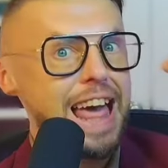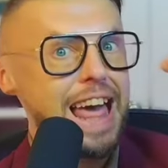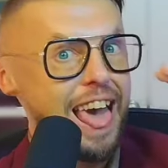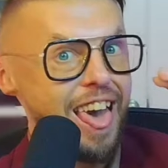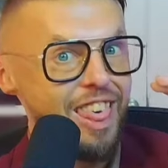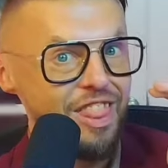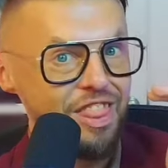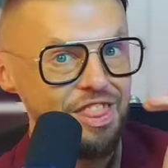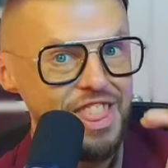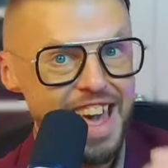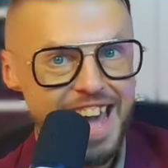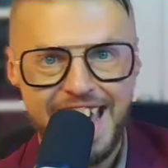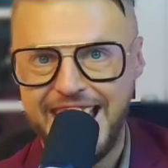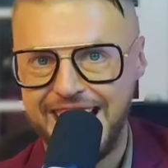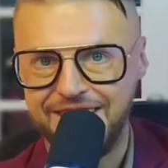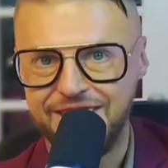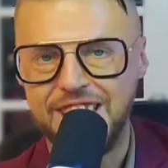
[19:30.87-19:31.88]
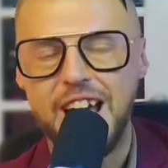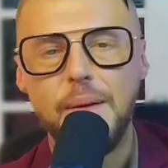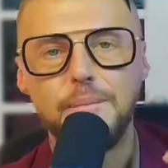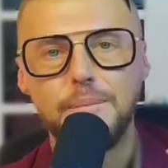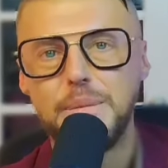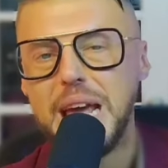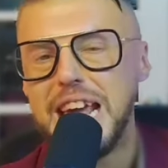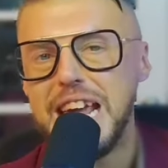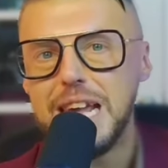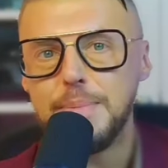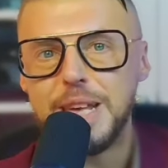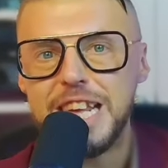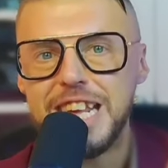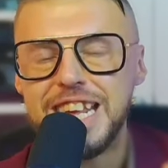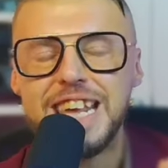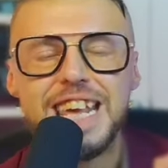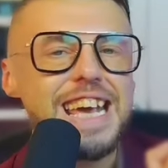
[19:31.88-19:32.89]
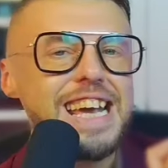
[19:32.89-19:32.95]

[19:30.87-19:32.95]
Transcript: then baby,